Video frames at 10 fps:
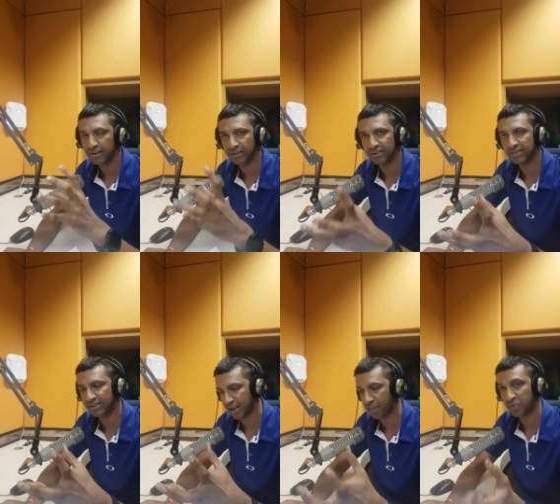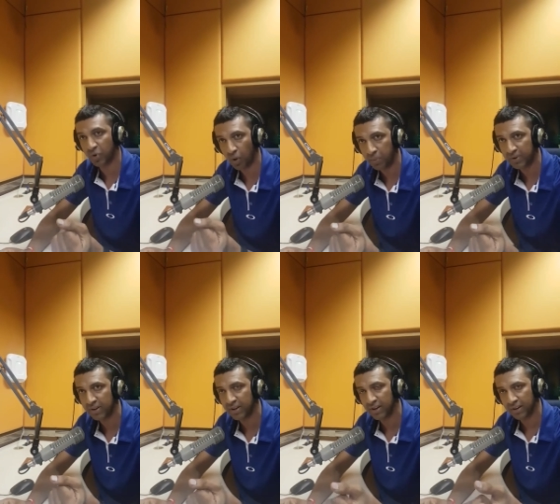this is then absorbed
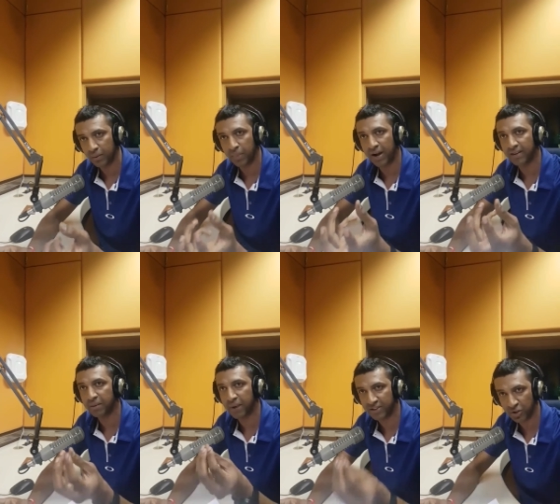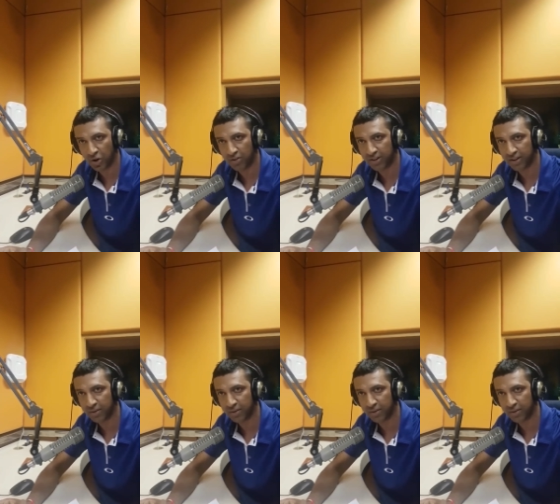by the mitochondria,